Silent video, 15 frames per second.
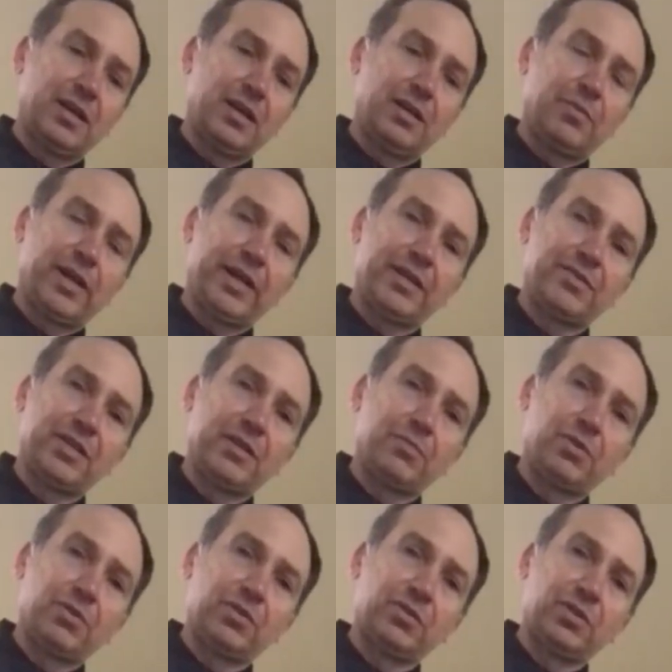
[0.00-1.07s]
I
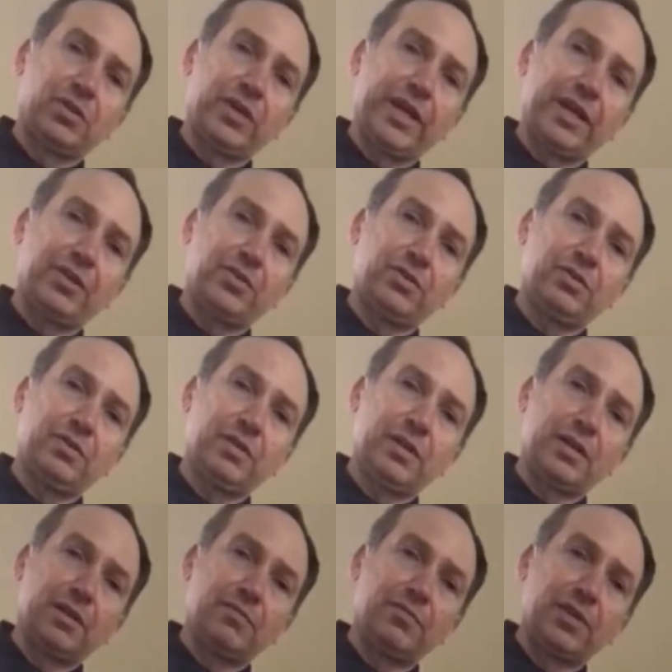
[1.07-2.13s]
assembled a little handle
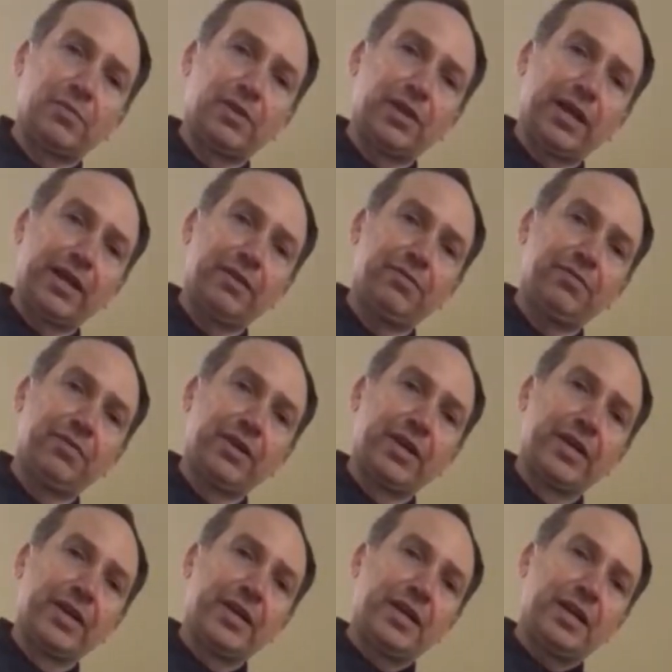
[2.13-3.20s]
from a knife
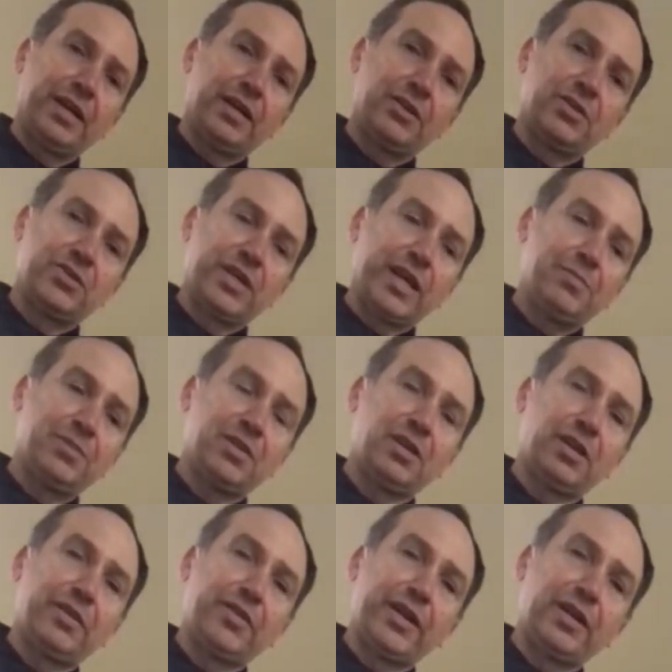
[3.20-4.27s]
and just taped it
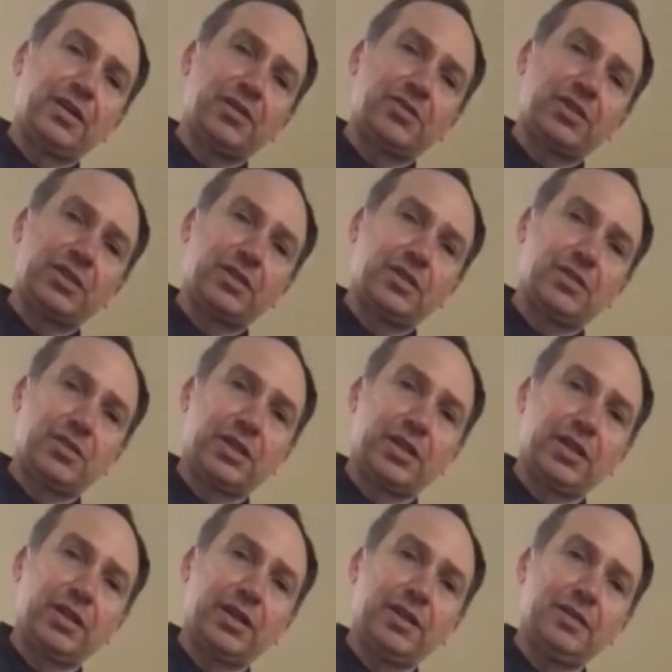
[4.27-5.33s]
on there to
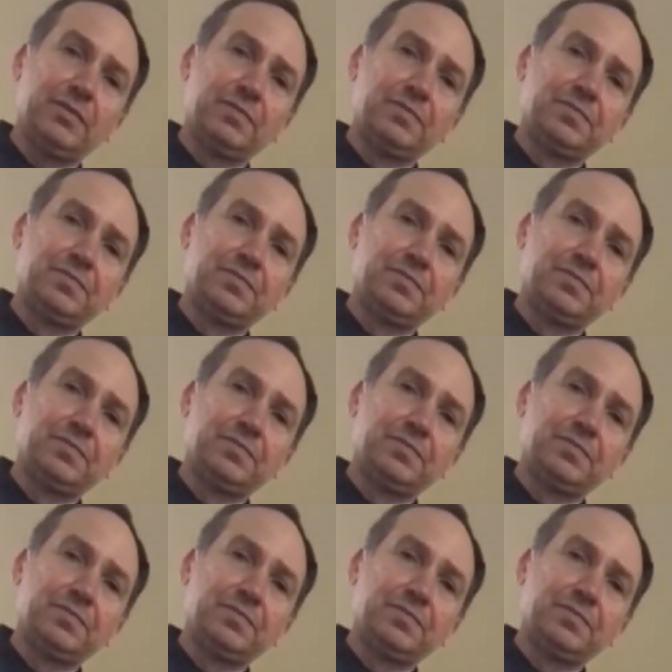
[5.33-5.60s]
secure it.